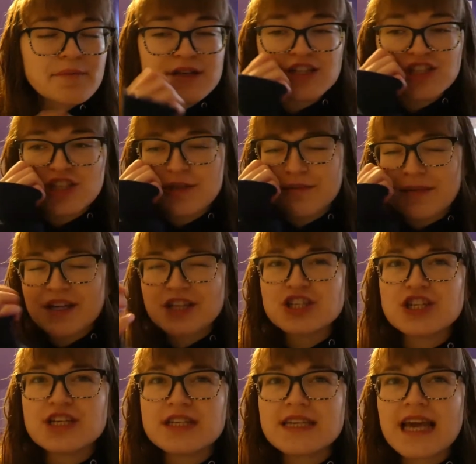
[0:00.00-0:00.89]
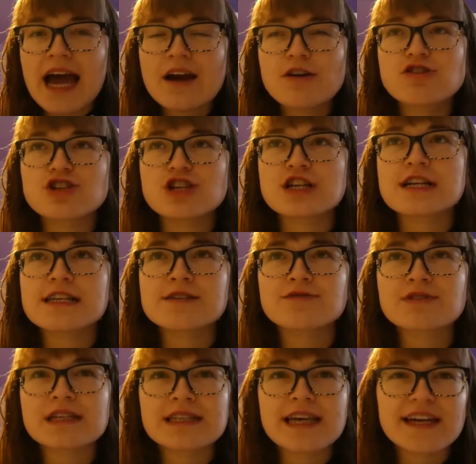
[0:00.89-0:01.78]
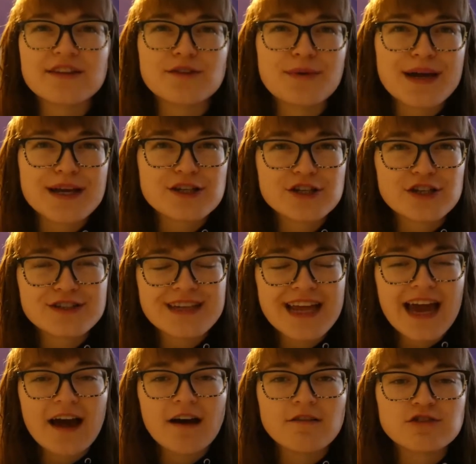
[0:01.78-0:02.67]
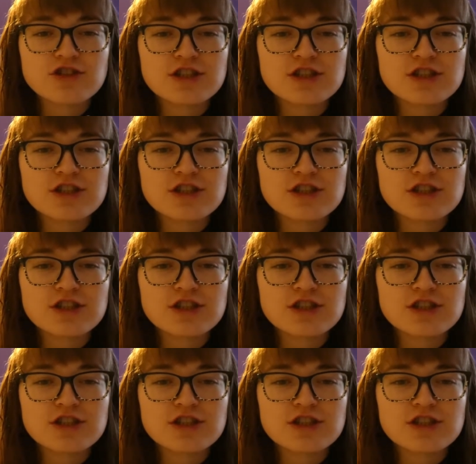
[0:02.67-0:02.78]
She mentioned how she didn't really like the way it turned out.